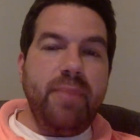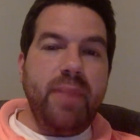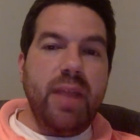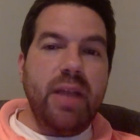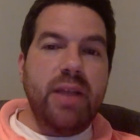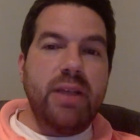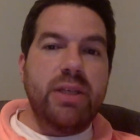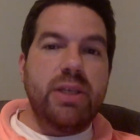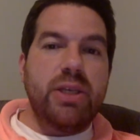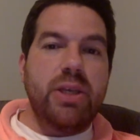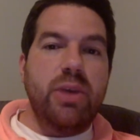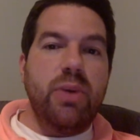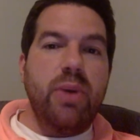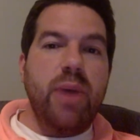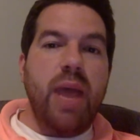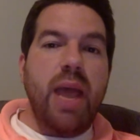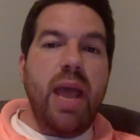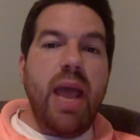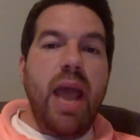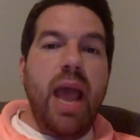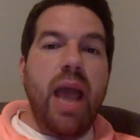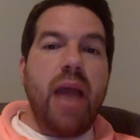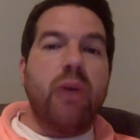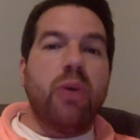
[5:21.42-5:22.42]
And so,
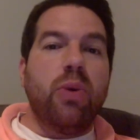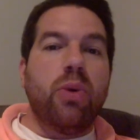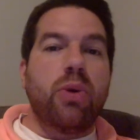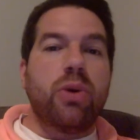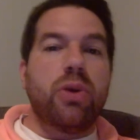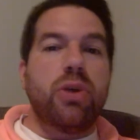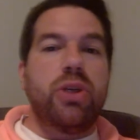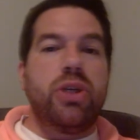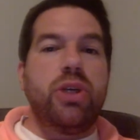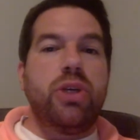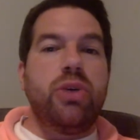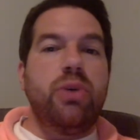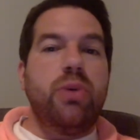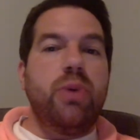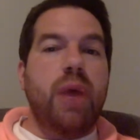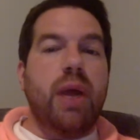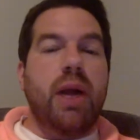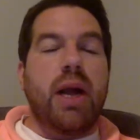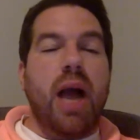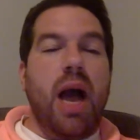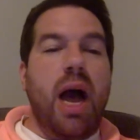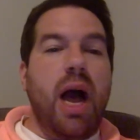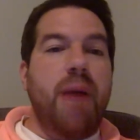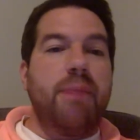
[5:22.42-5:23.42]
in order to
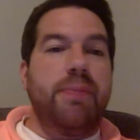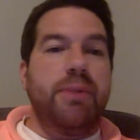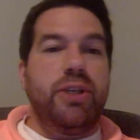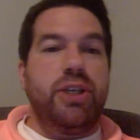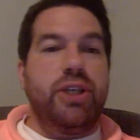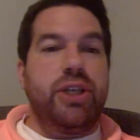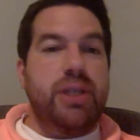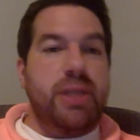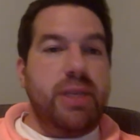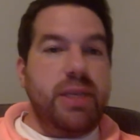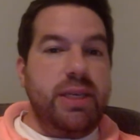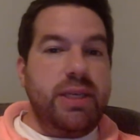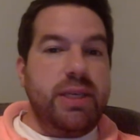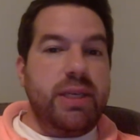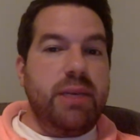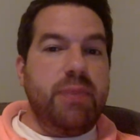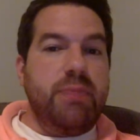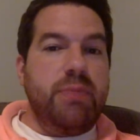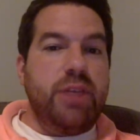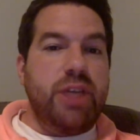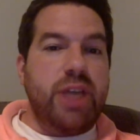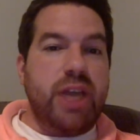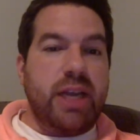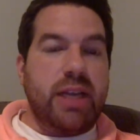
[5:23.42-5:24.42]
accomplish these
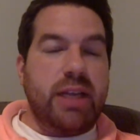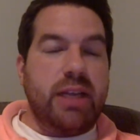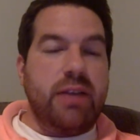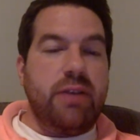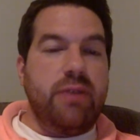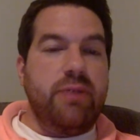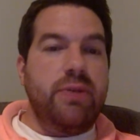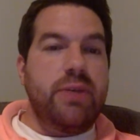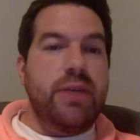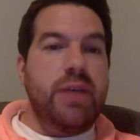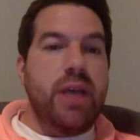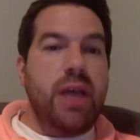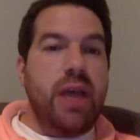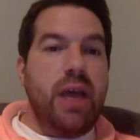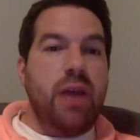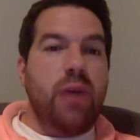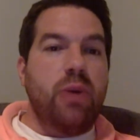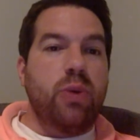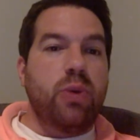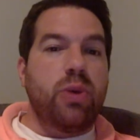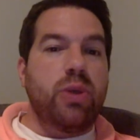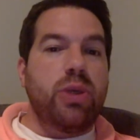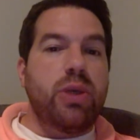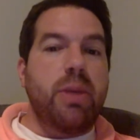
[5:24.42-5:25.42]
objectives, in
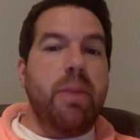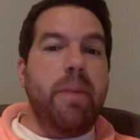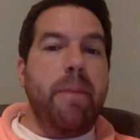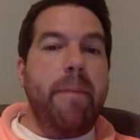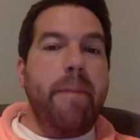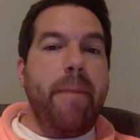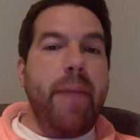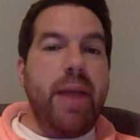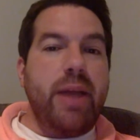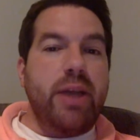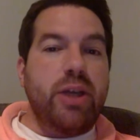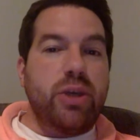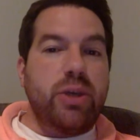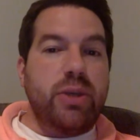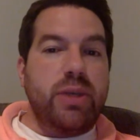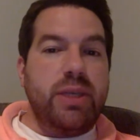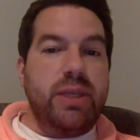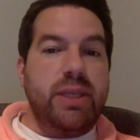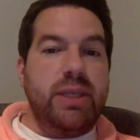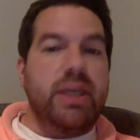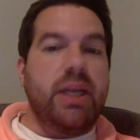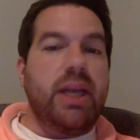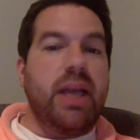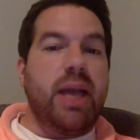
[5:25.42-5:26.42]
order to measure
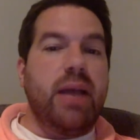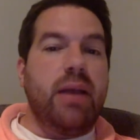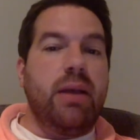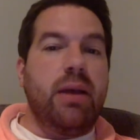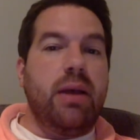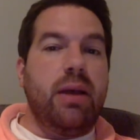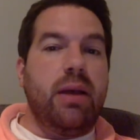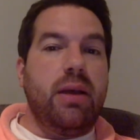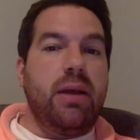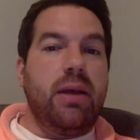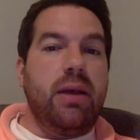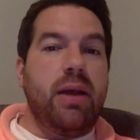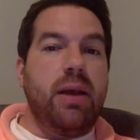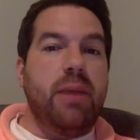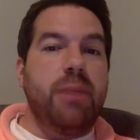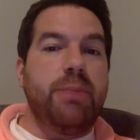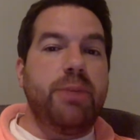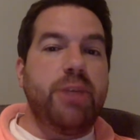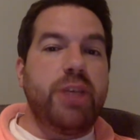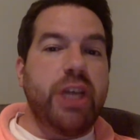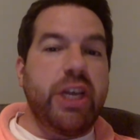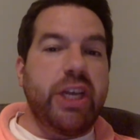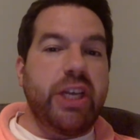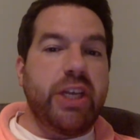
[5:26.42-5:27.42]
these
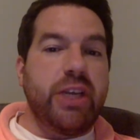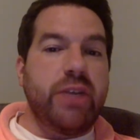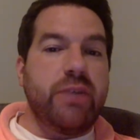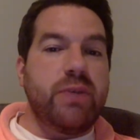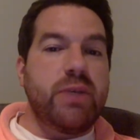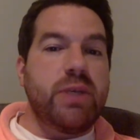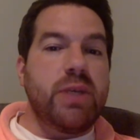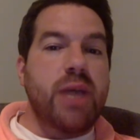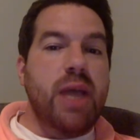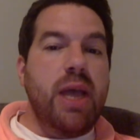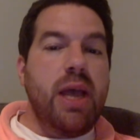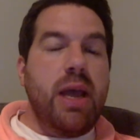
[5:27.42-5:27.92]
objectives,